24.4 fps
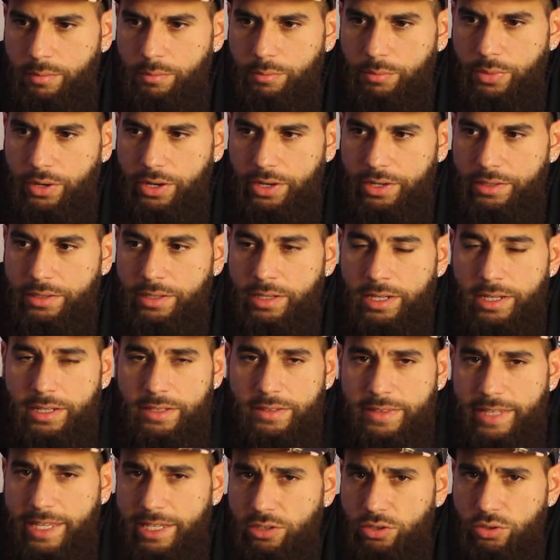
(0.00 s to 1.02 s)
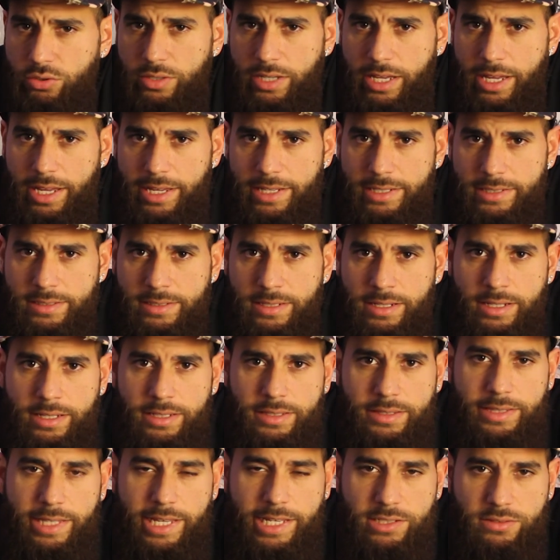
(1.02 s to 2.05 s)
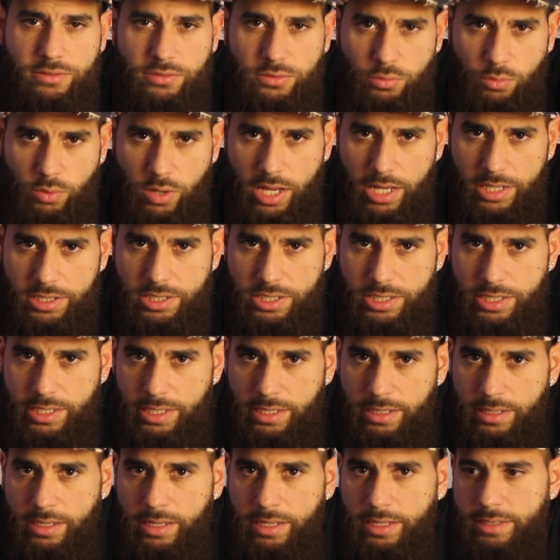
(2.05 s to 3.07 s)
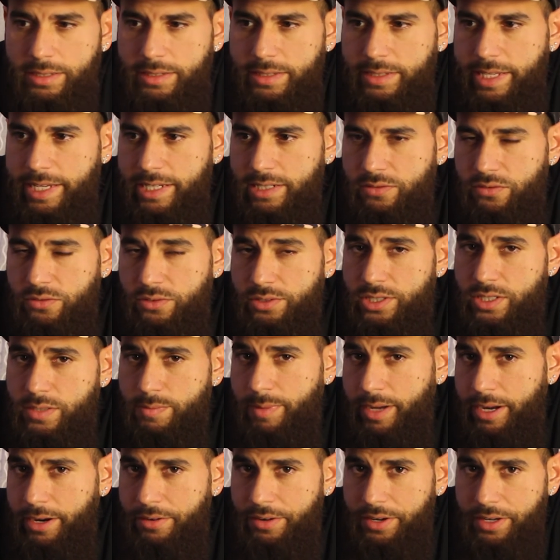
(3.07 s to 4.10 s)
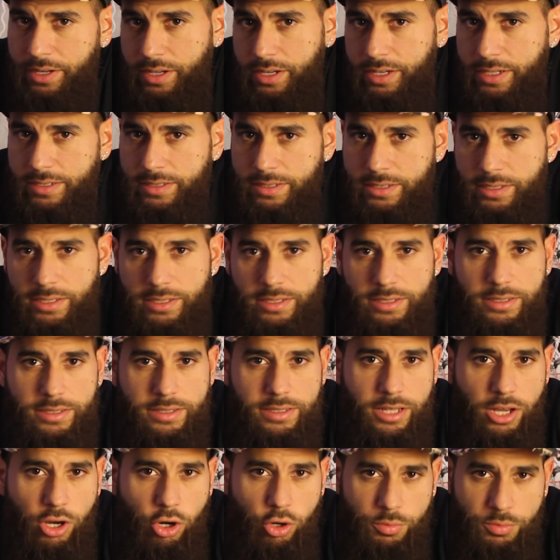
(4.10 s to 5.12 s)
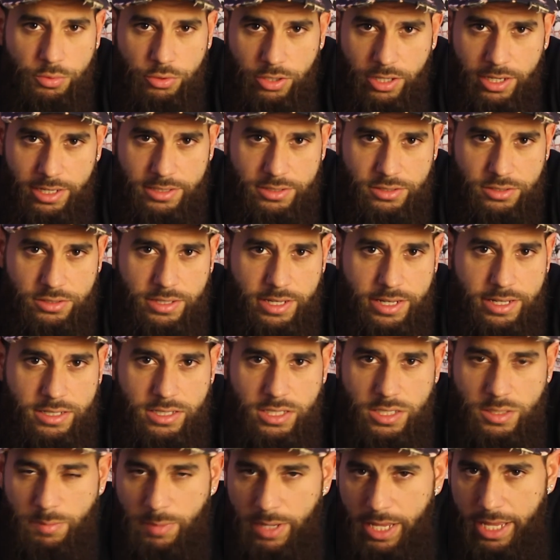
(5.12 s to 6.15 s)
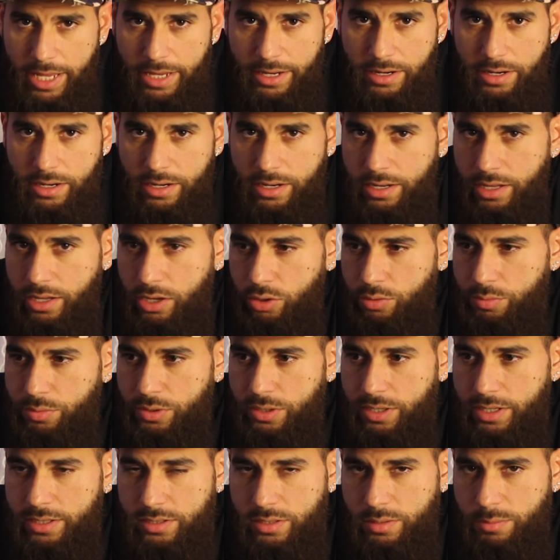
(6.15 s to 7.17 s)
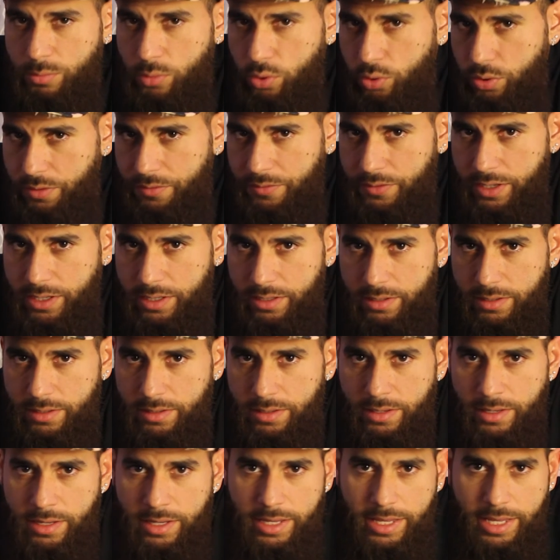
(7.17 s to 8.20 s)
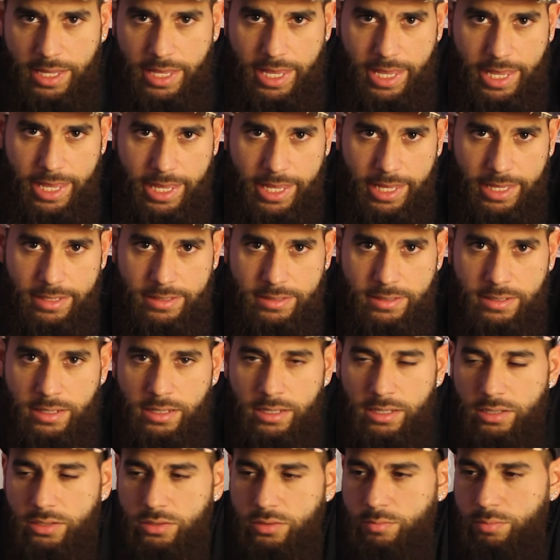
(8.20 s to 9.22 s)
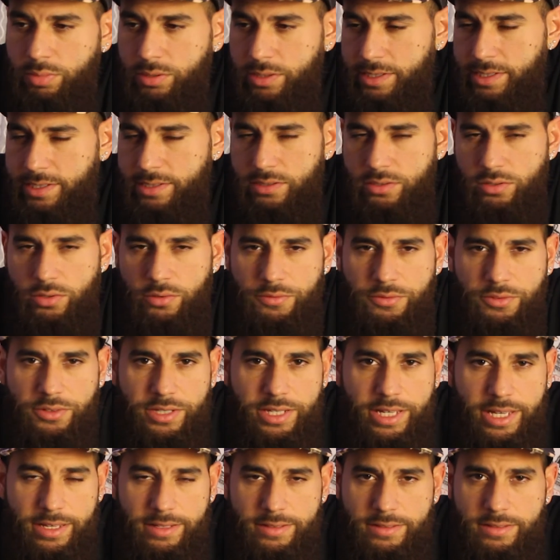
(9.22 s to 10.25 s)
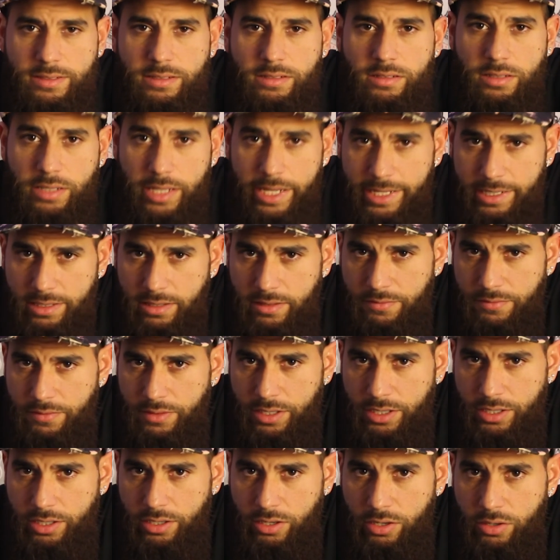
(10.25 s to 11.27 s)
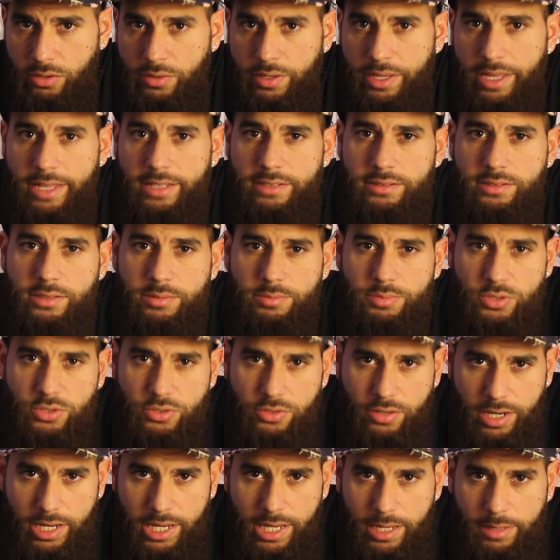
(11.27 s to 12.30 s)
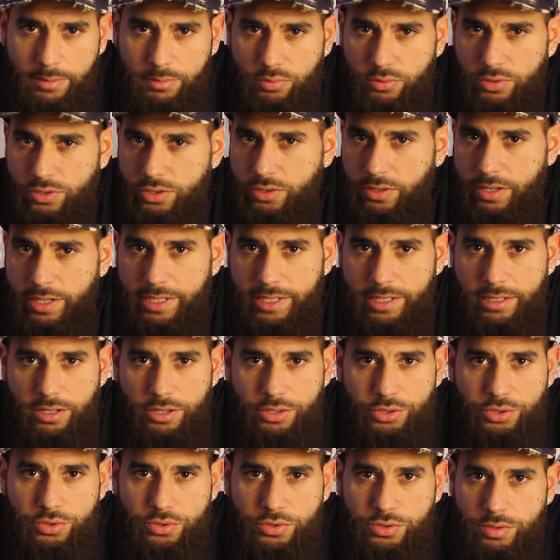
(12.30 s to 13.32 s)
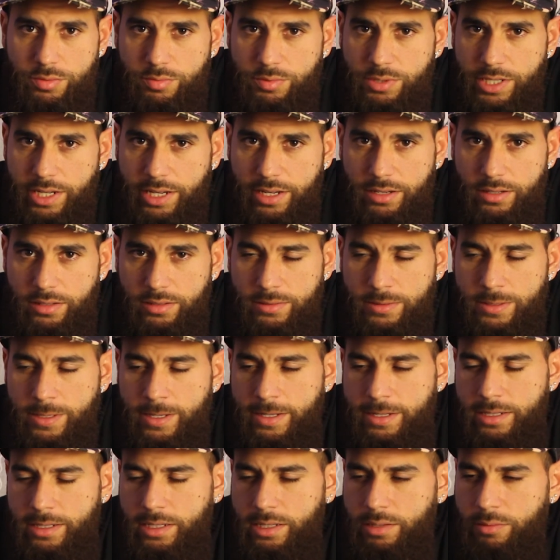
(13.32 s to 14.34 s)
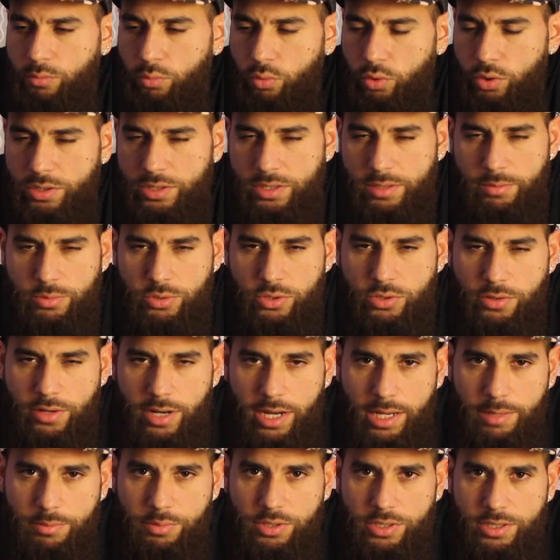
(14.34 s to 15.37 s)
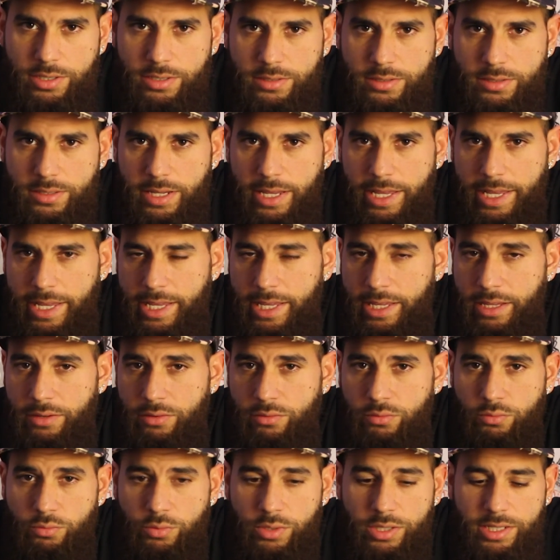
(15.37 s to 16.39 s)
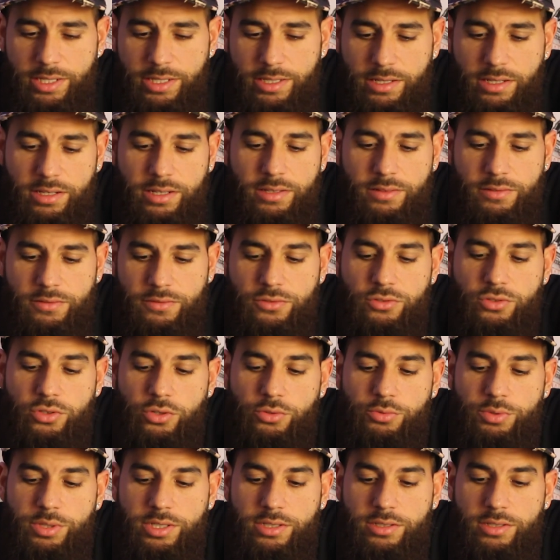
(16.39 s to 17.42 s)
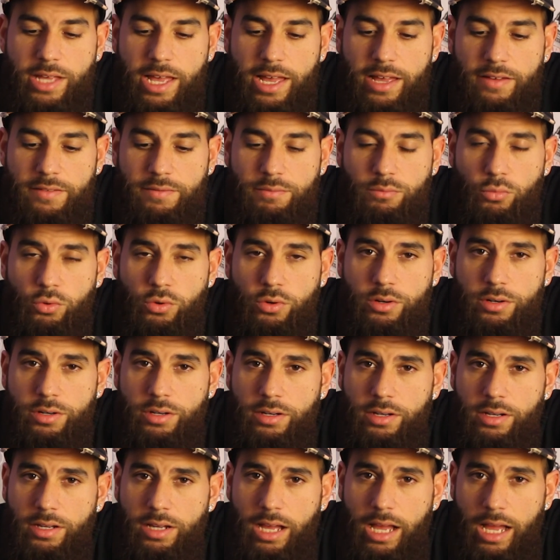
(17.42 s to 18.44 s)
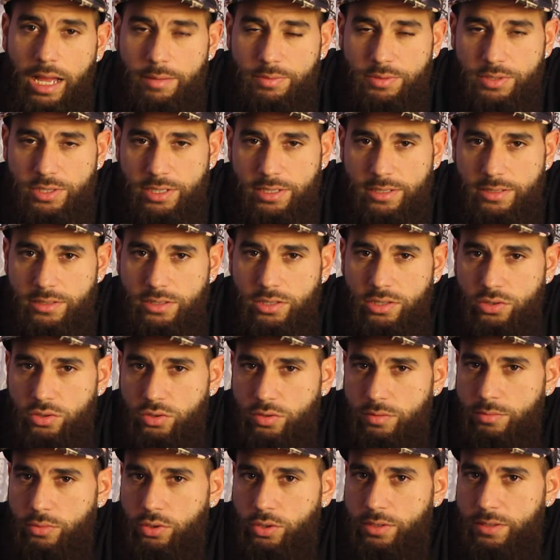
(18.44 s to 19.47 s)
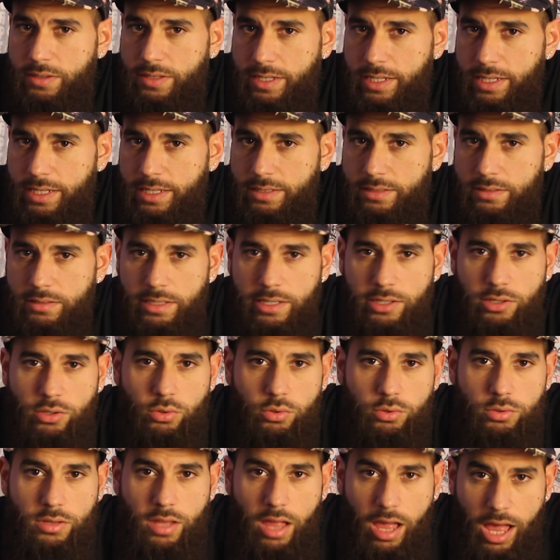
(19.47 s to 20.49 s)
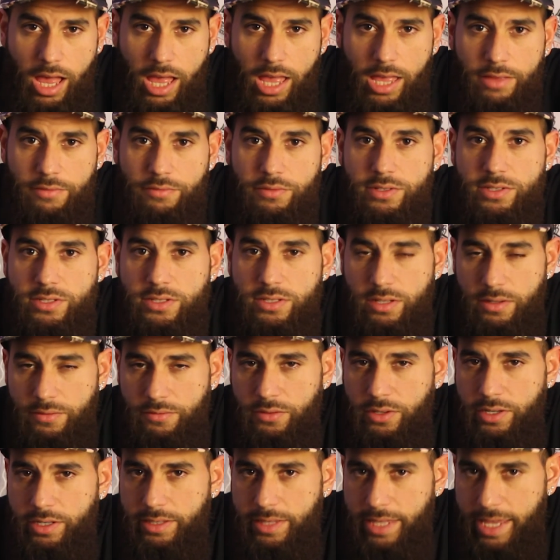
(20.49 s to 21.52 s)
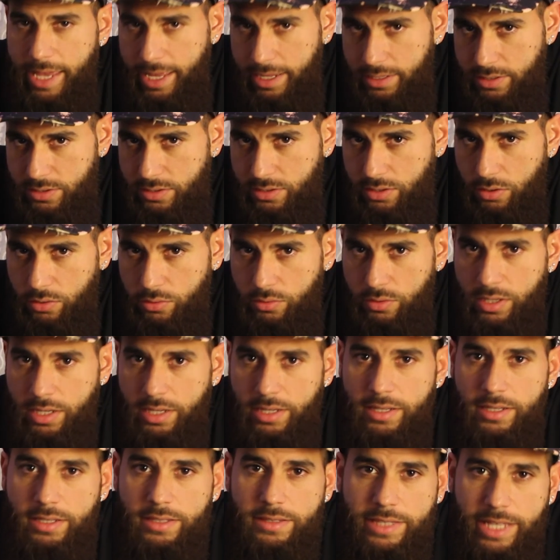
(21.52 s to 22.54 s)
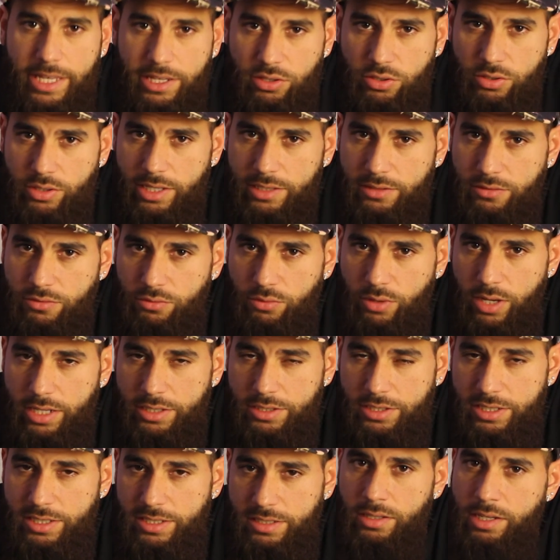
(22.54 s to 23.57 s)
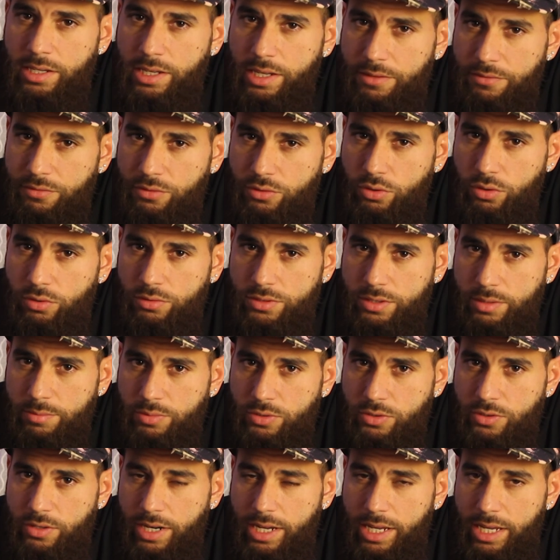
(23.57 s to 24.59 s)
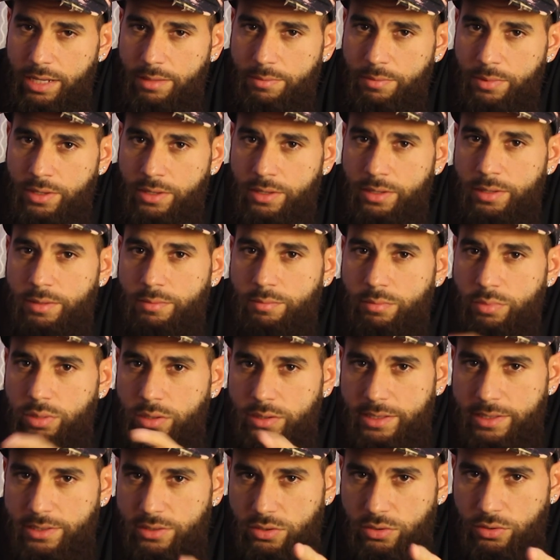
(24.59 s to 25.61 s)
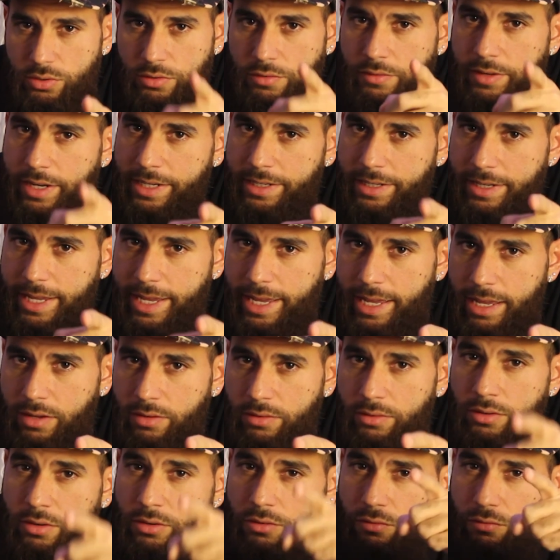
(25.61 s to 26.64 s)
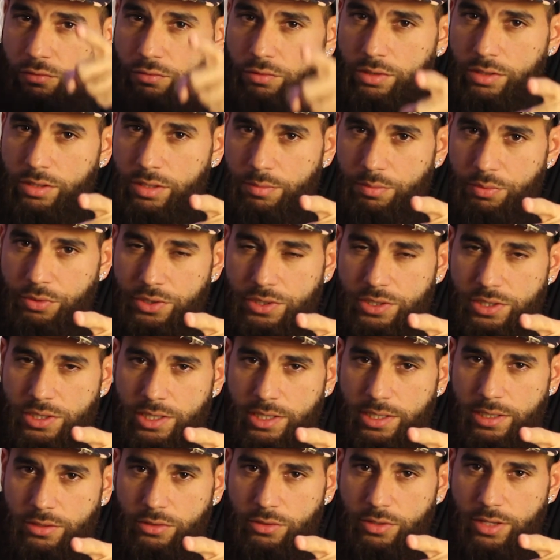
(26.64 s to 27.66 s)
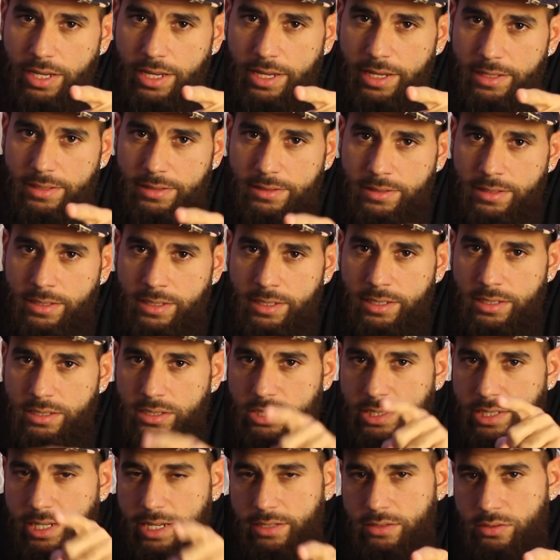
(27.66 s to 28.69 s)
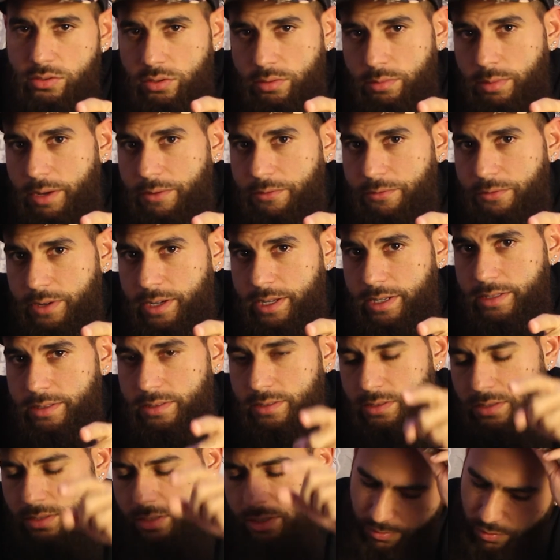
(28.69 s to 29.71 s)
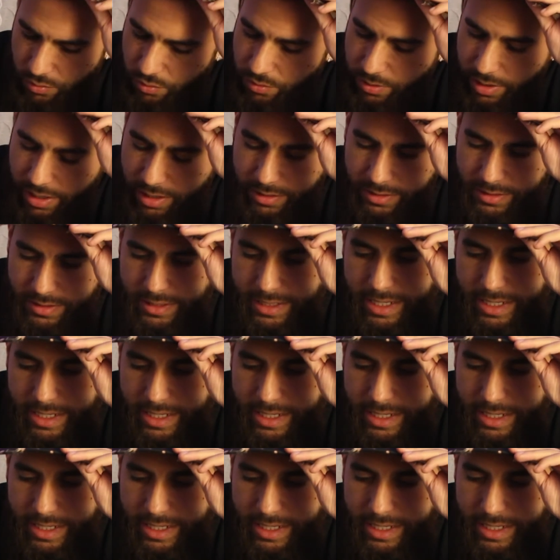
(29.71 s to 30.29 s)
But thank you guys, thanks for watching, thanks for inspiring us. I hope you guys stay inspired, I hope you guys are motivated, and please don't forget to like the video and subscribe. We're trying to get our YouTube channel more subscribers, and we need it so we could have more options to do more things like go live and stuff like that. So thank you guys for watching. If you don't subscribe, please do it right now. Really appreciate you guys. Shout out to all my friends who held us